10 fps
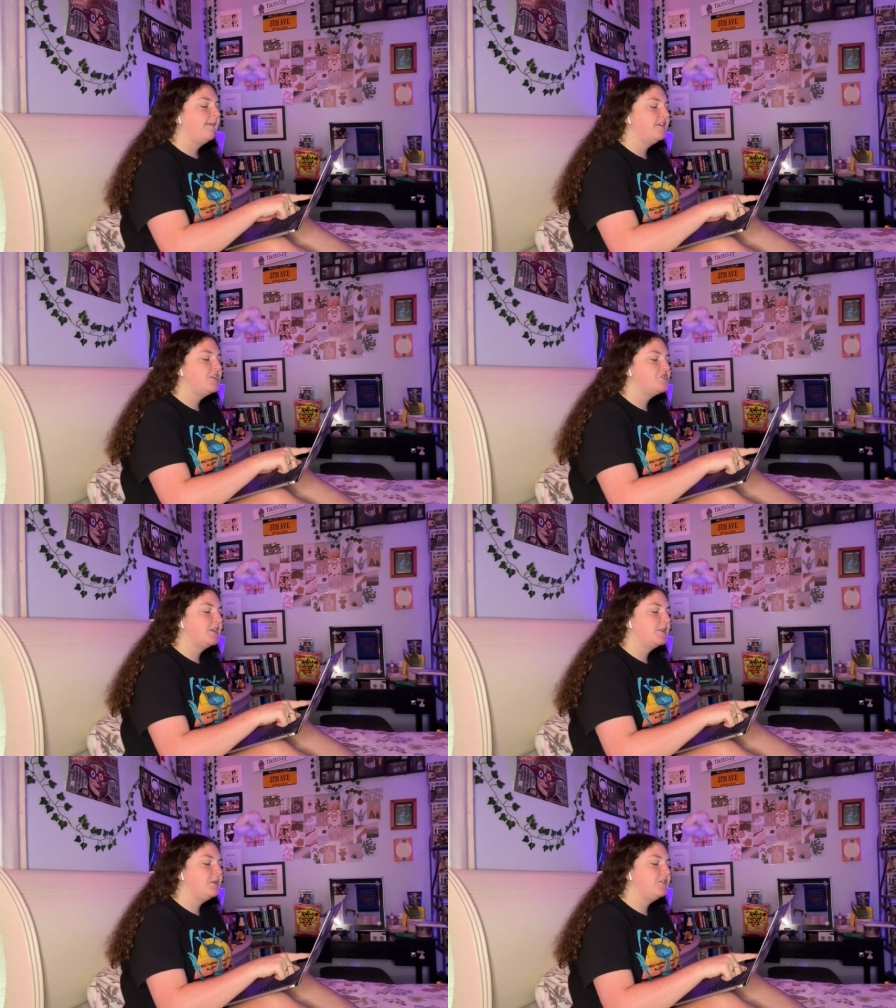
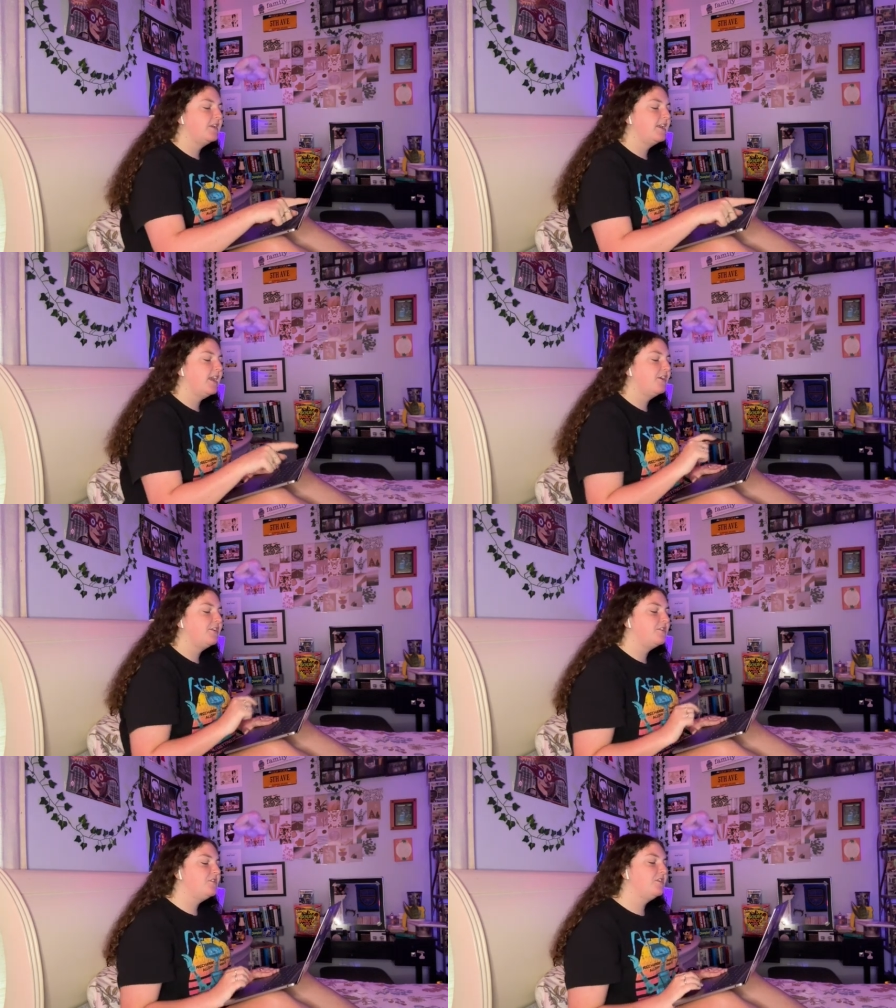Featuring the music and
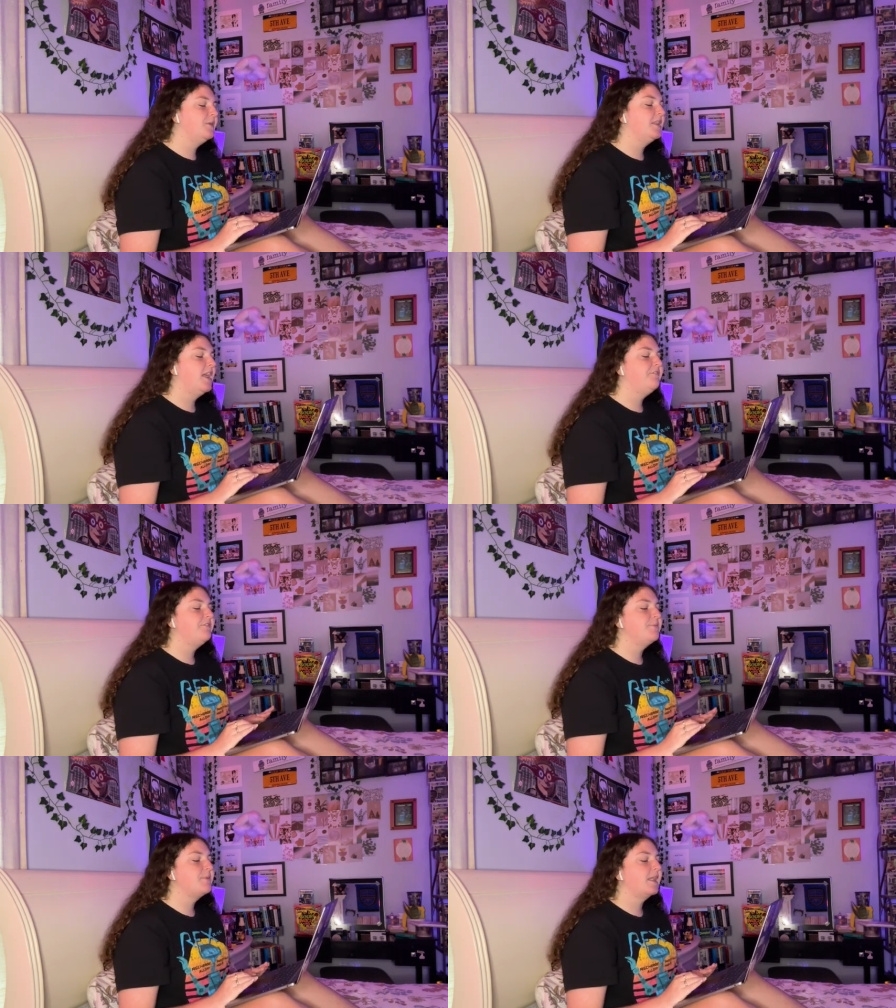characters you know and love
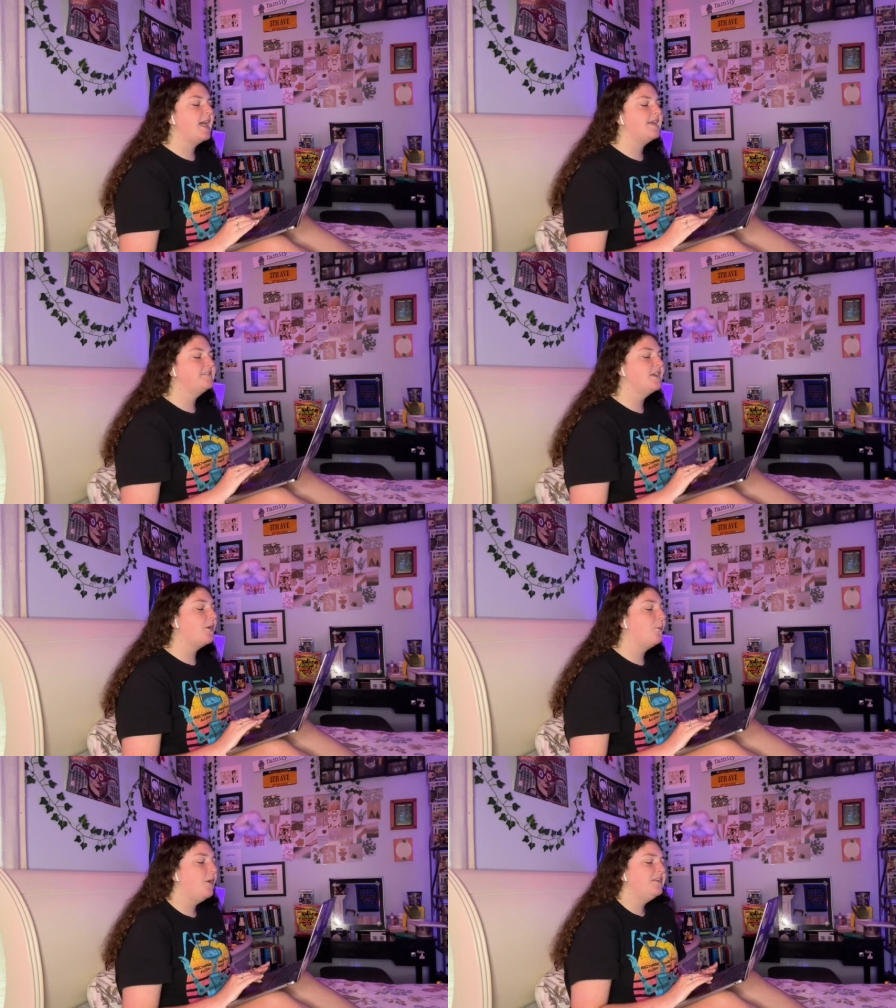from the classic
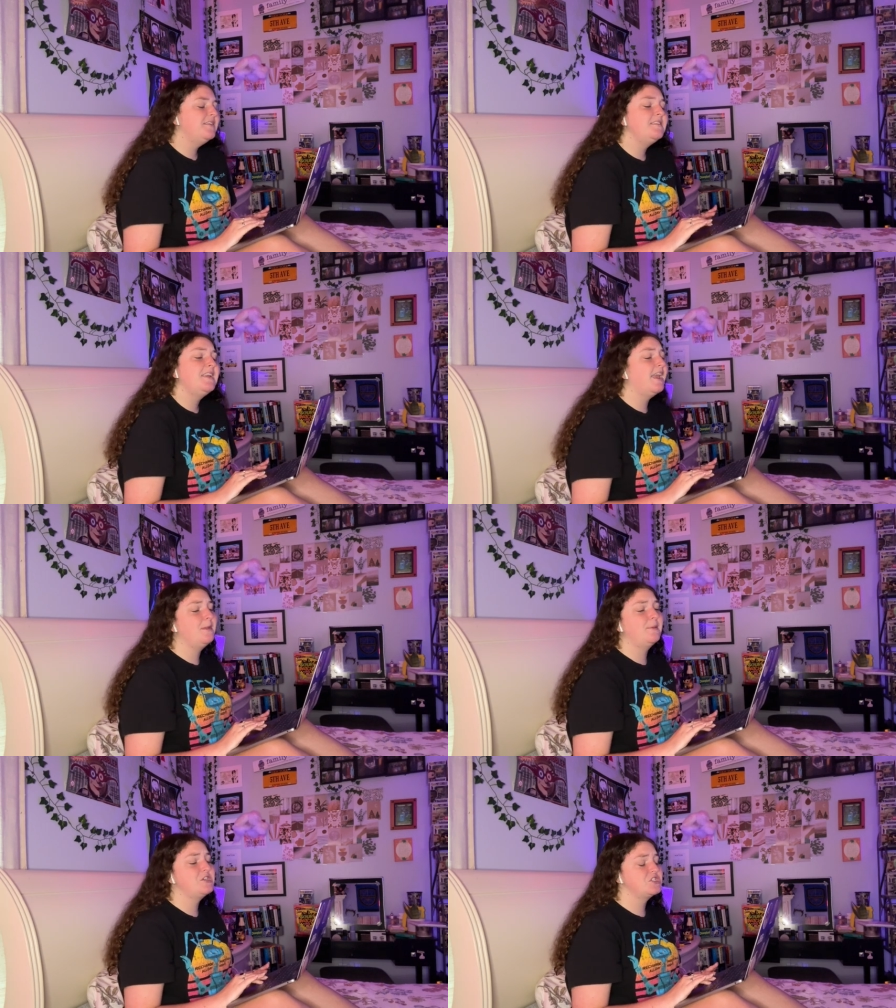Walt Disney
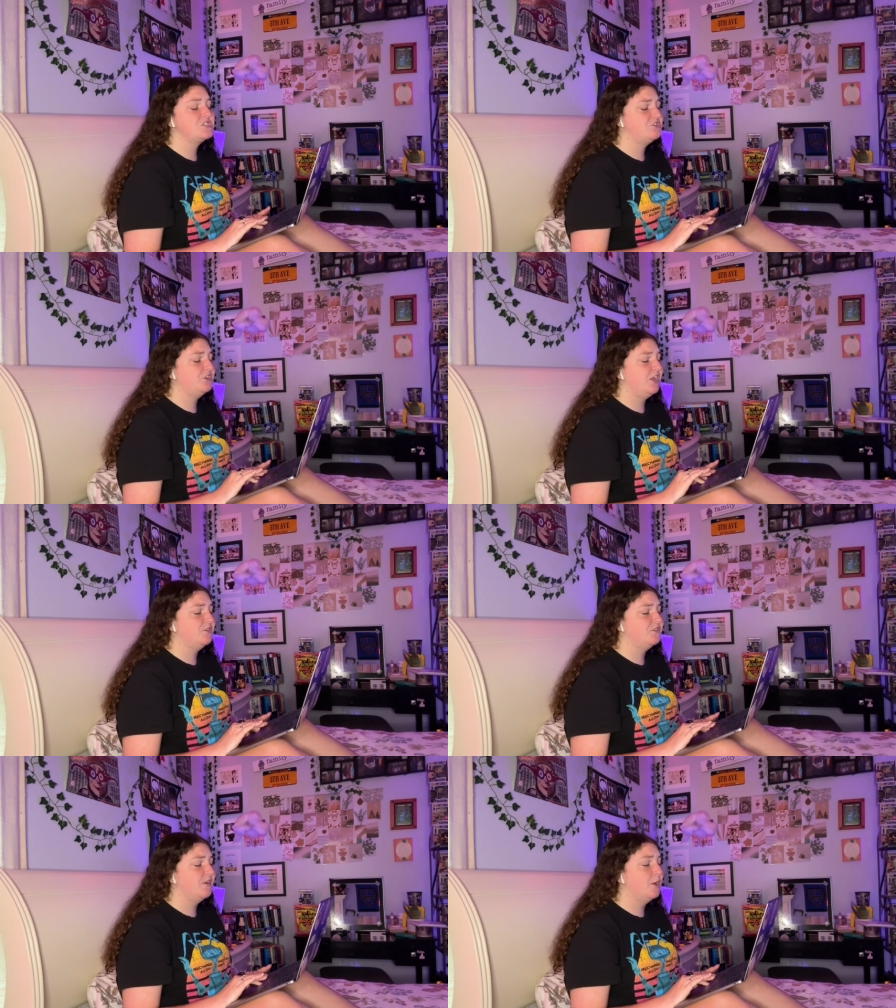Animation
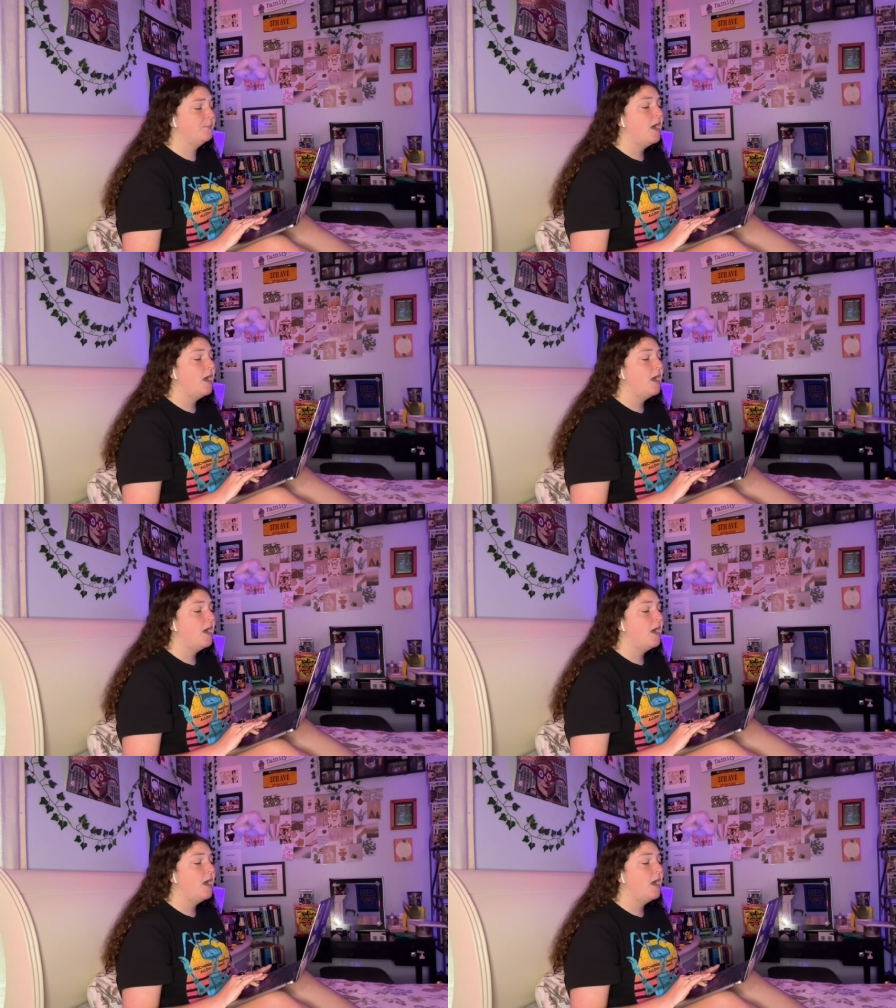Studios film.